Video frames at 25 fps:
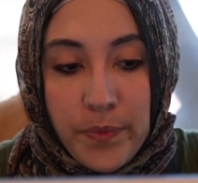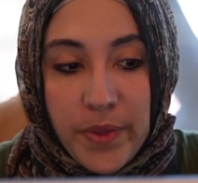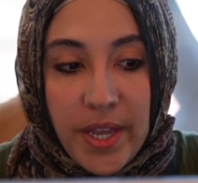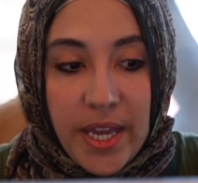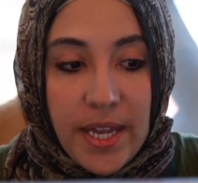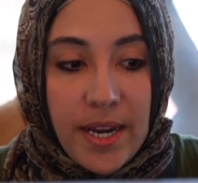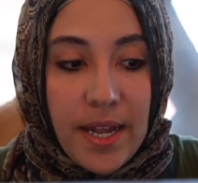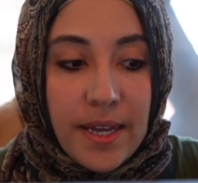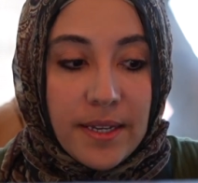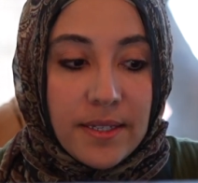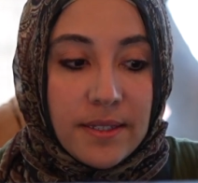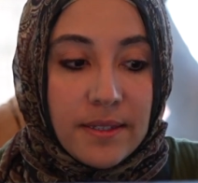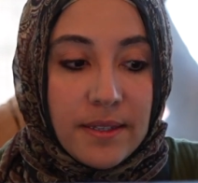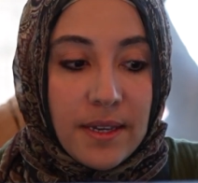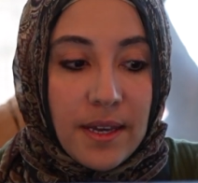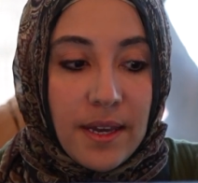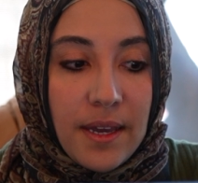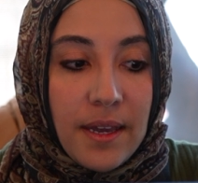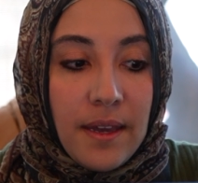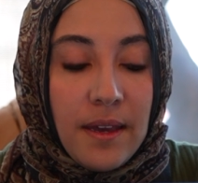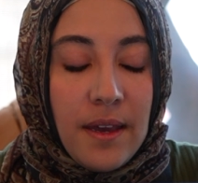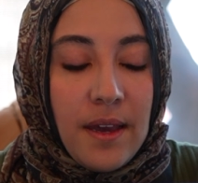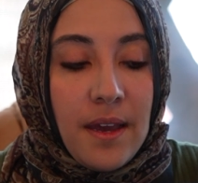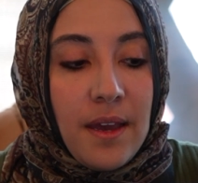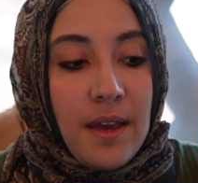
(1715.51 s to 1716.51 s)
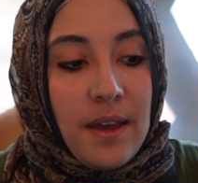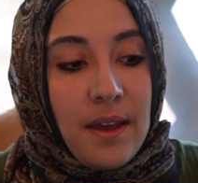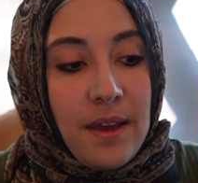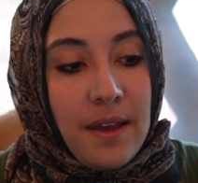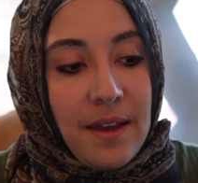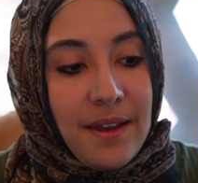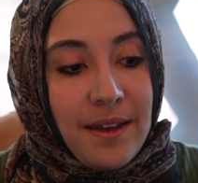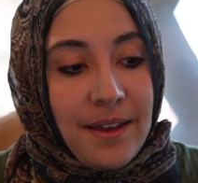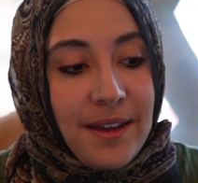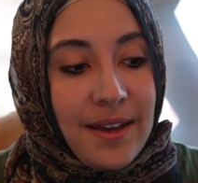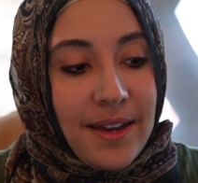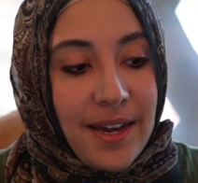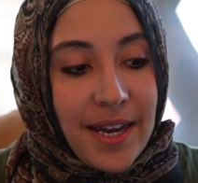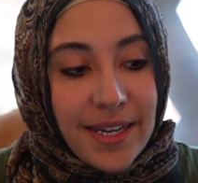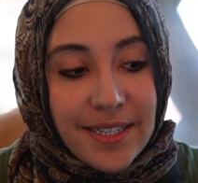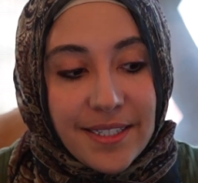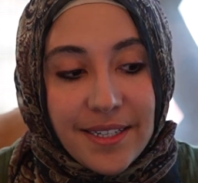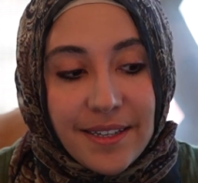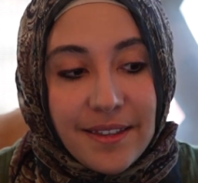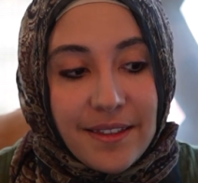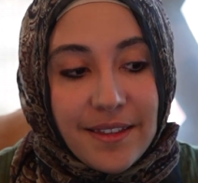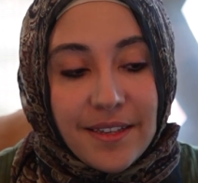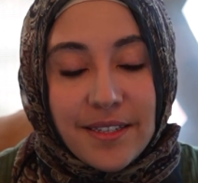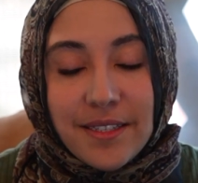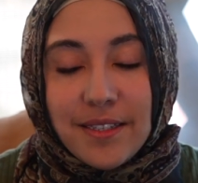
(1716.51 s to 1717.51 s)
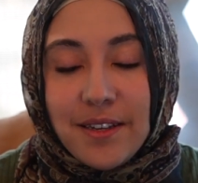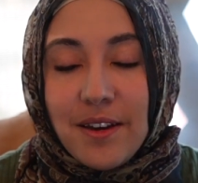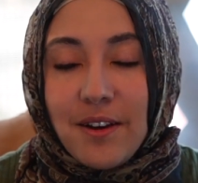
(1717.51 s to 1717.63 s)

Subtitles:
and I say, I did this,